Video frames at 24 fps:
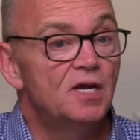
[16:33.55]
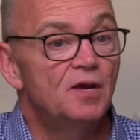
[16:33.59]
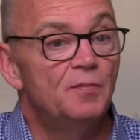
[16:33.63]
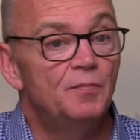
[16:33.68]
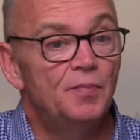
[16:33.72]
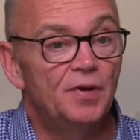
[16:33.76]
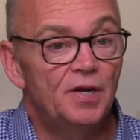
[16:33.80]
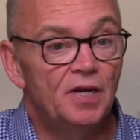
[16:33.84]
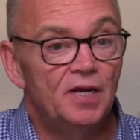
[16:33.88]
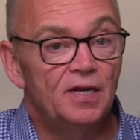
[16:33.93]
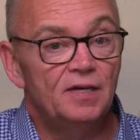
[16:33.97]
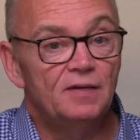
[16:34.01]

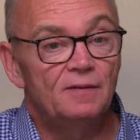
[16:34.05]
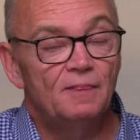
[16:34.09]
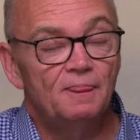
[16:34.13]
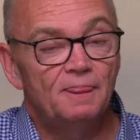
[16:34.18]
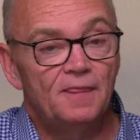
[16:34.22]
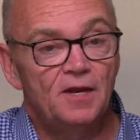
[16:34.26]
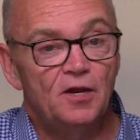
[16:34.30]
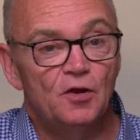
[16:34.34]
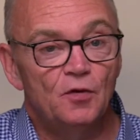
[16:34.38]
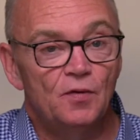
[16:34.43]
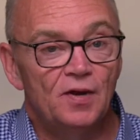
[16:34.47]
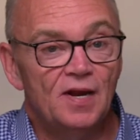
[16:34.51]
But,
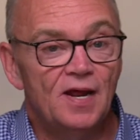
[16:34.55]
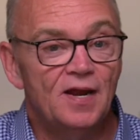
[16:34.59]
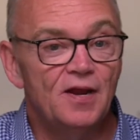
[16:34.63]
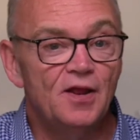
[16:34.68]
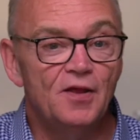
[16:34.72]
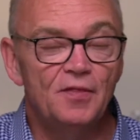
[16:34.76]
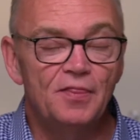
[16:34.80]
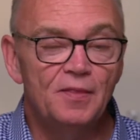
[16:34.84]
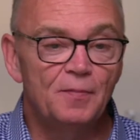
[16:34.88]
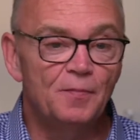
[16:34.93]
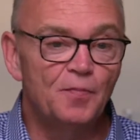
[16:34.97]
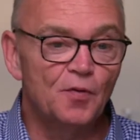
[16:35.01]
and I know
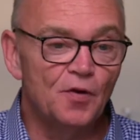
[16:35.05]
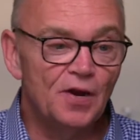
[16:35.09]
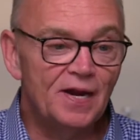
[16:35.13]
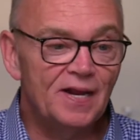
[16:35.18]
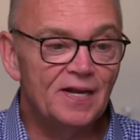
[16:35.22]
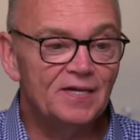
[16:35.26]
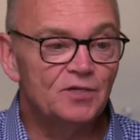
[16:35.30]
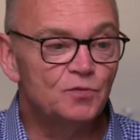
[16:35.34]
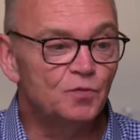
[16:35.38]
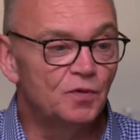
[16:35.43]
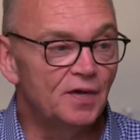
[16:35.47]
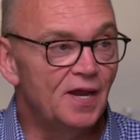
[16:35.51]
the
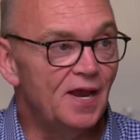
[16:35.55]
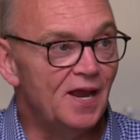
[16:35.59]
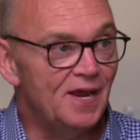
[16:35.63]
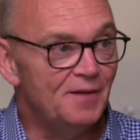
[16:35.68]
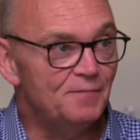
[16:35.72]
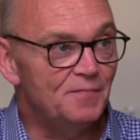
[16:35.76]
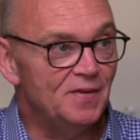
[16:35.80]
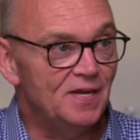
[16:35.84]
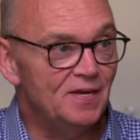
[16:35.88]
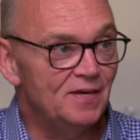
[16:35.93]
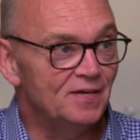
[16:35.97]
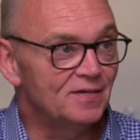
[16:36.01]
brands would hate
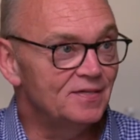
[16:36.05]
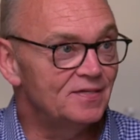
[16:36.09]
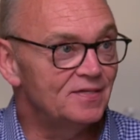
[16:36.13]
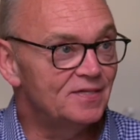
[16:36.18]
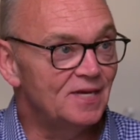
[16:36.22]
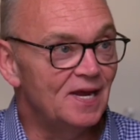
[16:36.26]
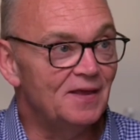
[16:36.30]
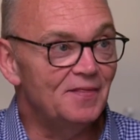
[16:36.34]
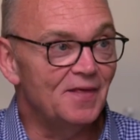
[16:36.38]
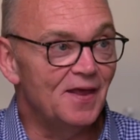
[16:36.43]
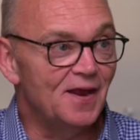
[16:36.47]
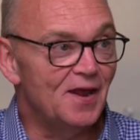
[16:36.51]
me to
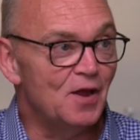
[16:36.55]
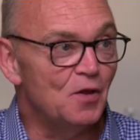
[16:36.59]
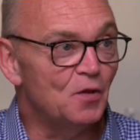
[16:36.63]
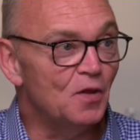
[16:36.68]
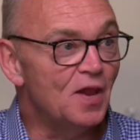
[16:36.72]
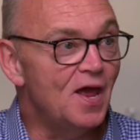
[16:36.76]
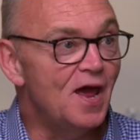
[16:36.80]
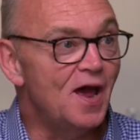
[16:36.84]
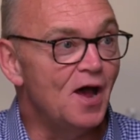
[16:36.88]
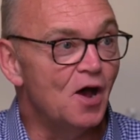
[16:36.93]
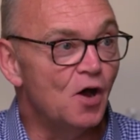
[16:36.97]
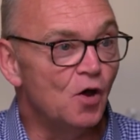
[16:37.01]
say that out
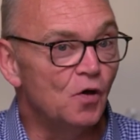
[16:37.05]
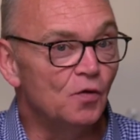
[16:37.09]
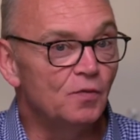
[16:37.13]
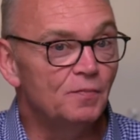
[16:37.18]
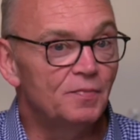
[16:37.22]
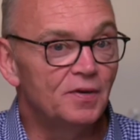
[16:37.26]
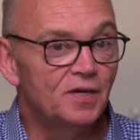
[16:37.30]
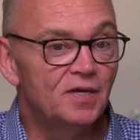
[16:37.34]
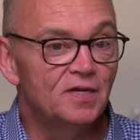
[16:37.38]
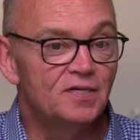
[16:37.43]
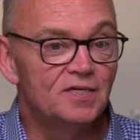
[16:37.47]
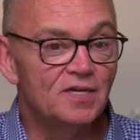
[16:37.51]
loud
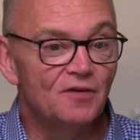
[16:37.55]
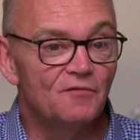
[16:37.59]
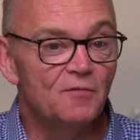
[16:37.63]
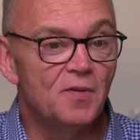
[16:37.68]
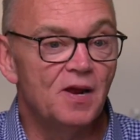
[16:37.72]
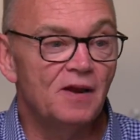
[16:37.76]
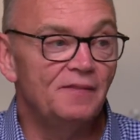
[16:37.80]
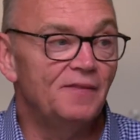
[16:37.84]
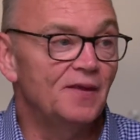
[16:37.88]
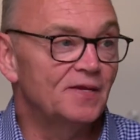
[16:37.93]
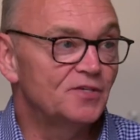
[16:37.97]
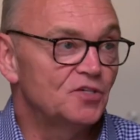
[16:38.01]
because
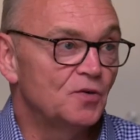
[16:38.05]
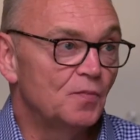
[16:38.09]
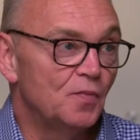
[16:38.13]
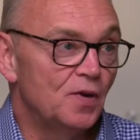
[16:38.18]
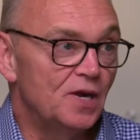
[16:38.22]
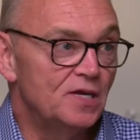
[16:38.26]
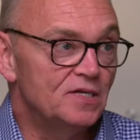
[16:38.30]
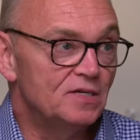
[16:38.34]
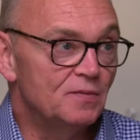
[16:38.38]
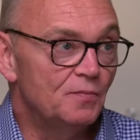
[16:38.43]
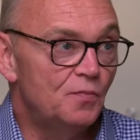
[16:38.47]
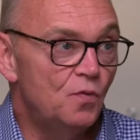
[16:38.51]
everybody thinks their
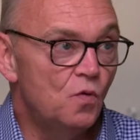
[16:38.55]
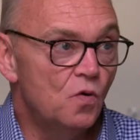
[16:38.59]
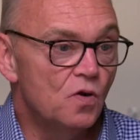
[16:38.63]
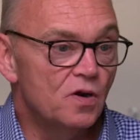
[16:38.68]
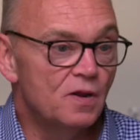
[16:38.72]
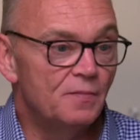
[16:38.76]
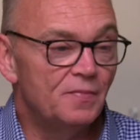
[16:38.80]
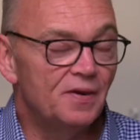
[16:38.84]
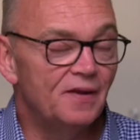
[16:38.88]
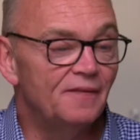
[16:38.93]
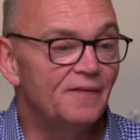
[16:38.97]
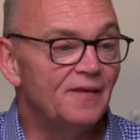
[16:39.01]
brand's
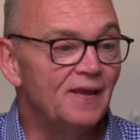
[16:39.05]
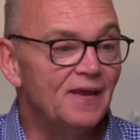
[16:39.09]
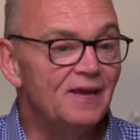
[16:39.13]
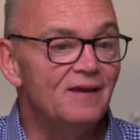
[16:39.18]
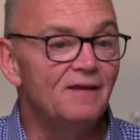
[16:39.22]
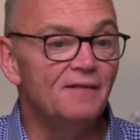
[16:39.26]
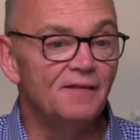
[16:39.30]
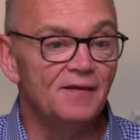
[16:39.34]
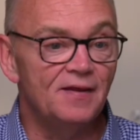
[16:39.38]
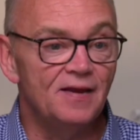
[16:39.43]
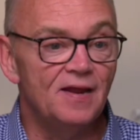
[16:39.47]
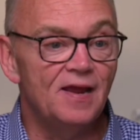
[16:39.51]
important. But at the end
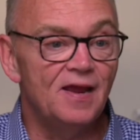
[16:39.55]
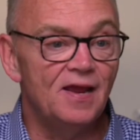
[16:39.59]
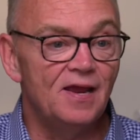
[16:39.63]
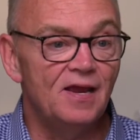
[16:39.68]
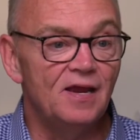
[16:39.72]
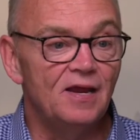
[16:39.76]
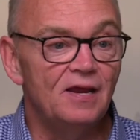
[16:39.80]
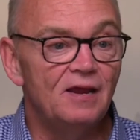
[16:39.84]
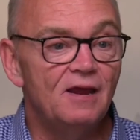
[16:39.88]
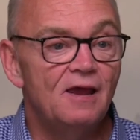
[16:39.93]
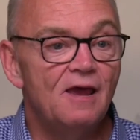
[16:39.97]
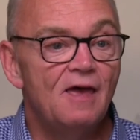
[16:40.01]
of the
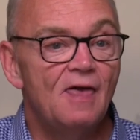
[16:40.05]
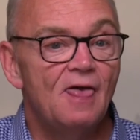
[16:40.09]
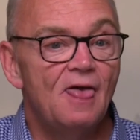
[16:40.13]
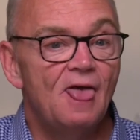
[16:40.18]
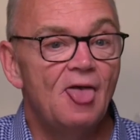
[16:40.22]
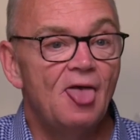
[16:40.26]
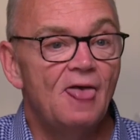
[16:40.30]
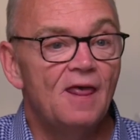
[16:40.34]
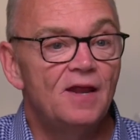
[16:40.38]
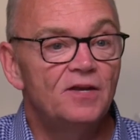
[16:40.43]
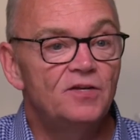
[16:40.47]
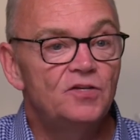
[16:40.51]
day,
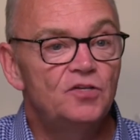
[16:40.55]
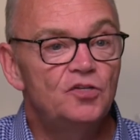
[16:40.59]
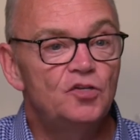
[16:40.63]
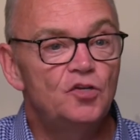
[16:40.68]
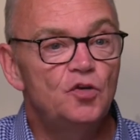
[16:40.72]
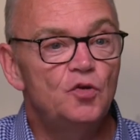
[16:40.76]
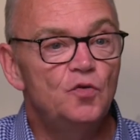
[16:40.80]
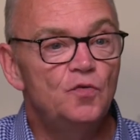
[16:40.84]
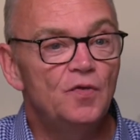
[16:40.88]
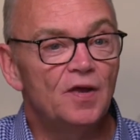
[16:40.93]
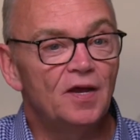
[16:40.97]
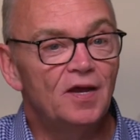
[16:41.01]

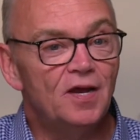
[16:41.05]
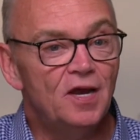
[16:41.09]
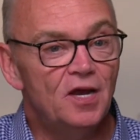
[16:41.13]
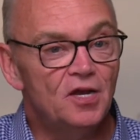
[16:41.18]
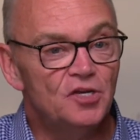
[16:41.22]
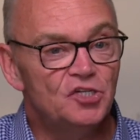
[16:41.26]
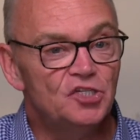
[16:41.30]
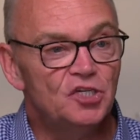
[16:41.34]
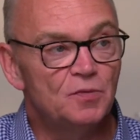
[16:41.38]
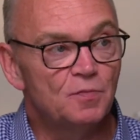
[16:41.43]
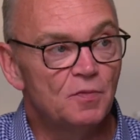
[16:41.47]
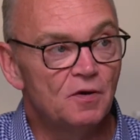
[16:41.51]
to the
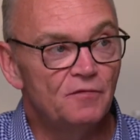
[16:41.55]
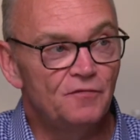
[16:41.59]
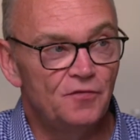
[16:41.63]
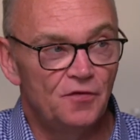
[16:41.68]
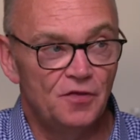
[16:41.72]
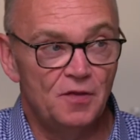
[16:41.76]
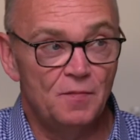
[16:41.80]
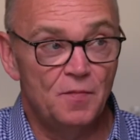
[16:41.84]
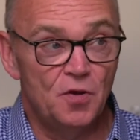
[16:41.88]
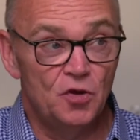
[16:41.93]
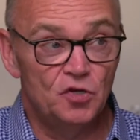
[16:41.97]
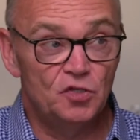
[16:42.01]
customer, for
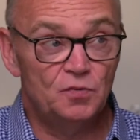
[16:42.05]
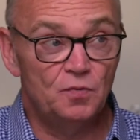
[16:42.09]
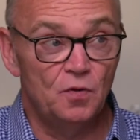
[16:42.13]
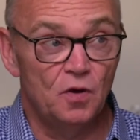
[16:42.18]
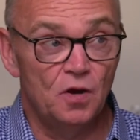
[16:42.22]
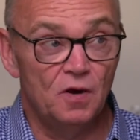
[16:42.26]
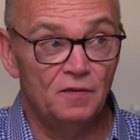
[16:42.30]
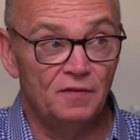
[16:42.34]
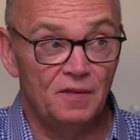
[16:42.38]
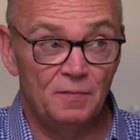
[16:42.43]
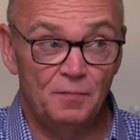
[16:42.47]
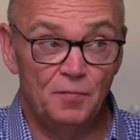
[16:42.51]
the most
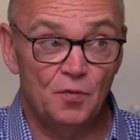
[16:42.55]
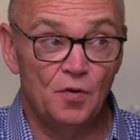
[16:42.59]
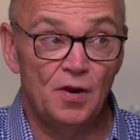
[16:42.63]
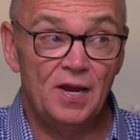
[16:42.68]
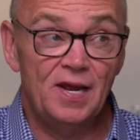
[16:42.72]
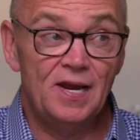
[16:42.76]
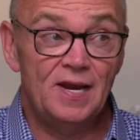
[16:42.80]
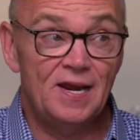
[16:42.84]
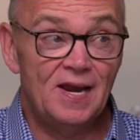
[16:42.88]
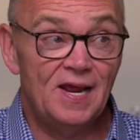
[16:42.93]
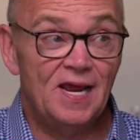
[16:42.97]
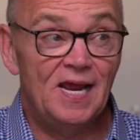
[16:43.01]
part, the
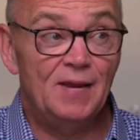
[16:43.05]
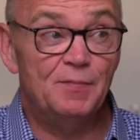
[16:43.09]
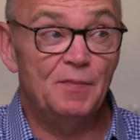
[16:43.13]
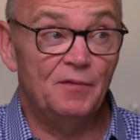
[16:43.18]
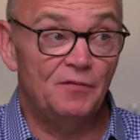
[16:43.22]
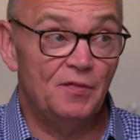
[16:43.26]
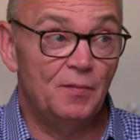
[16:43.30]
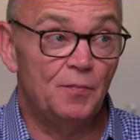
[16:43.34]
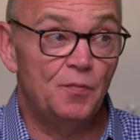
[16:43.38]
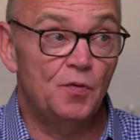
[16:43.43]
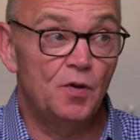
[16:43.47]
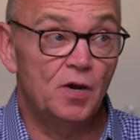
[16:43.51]
brand name of
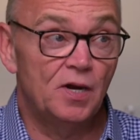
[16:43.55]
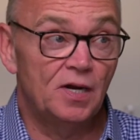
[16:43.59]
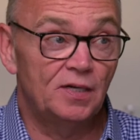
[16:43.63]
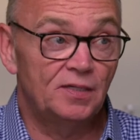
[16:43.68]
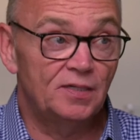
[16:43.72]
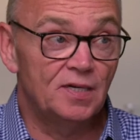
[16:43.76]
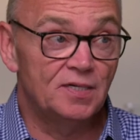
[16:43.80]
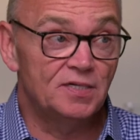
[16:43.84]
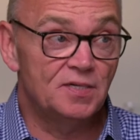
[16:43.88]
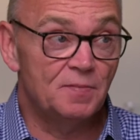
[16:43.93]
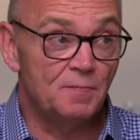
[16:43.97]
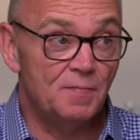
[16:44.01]
the product
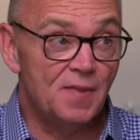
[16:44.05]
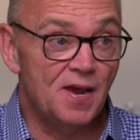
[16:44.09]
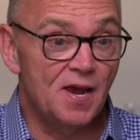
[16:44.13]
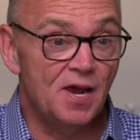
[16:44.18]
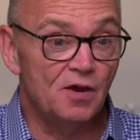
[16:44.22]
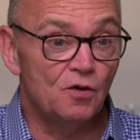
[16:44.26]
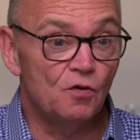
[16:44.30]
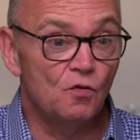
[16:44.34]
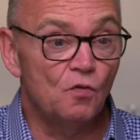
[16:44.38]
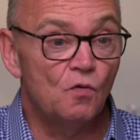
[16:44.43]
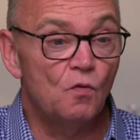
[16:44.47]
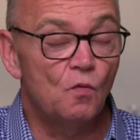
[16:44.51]
doesn't
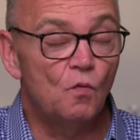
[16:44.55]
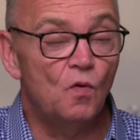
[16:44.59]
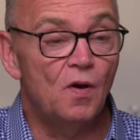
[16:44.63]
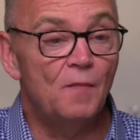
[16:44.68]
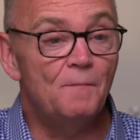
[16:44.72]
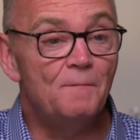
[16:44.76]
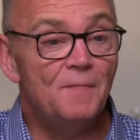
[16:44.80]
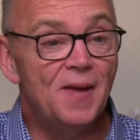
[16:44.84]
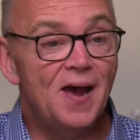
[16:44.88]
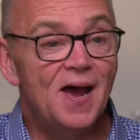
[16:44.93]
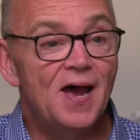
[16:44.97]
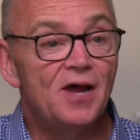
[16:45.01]
matter. What
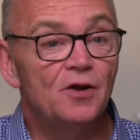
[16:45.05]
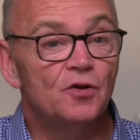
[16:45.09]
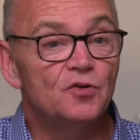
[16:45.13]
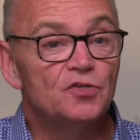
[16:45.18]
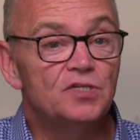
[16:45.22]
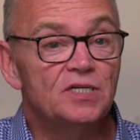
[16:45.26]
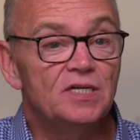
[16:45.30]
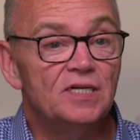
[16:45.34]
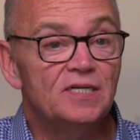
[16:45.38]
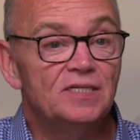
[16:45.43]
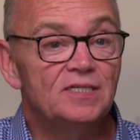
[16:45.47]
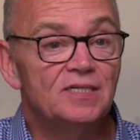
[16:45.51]
matters
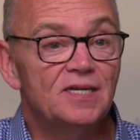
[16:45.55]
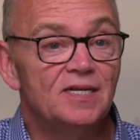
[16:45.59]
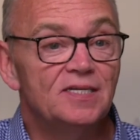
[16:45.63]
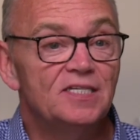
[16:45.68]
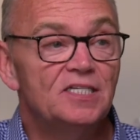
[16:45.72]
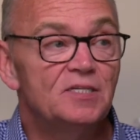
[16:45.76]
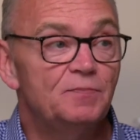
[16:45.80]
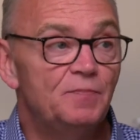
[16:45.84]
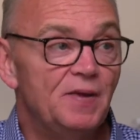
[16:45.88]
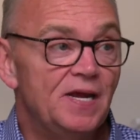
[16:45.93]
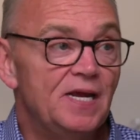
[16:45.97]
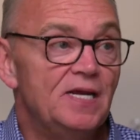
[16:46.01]
is the
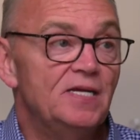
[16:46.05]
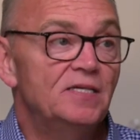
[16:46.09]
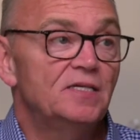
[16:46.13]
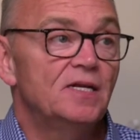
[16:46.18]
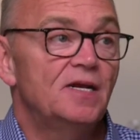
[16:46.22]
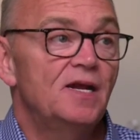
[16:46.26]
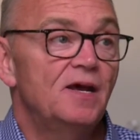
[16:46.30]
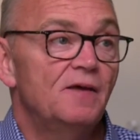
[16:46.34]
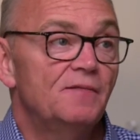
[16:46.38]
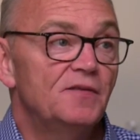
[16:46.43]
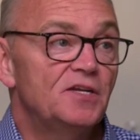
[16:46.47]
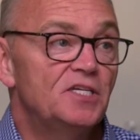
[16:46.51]
space and
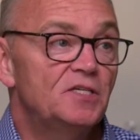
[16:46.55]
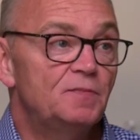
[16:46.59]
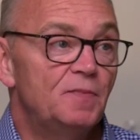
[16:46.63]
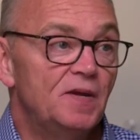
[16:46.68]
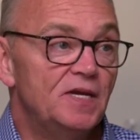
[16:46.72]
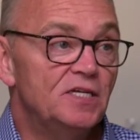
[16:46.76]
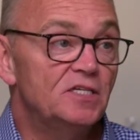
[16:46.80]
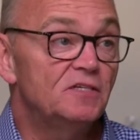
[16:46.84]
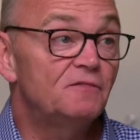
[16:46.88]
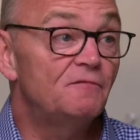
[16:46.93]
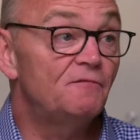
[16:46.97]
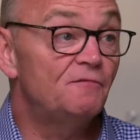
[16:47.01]
how the
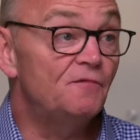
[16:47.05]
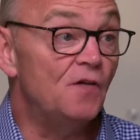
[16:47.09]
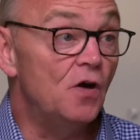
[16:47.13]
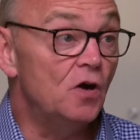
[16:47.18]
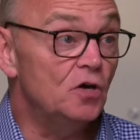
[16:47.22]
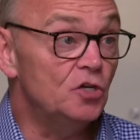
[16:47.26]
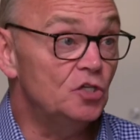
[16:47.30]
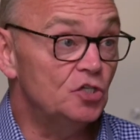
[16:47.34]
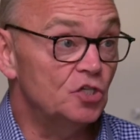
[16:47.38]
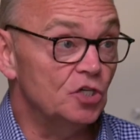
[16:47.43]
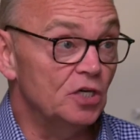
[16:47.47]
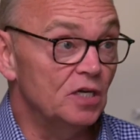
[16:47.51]
space
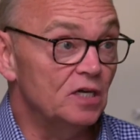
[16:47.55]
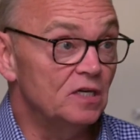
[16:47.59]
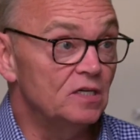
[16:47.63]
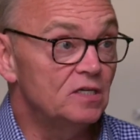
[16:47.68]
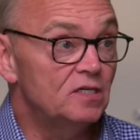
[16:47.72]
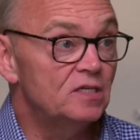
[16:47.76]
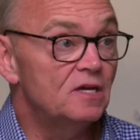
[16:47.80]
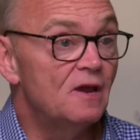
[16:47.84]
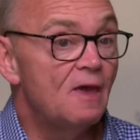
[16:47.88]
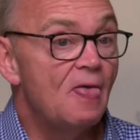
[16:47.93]
functions.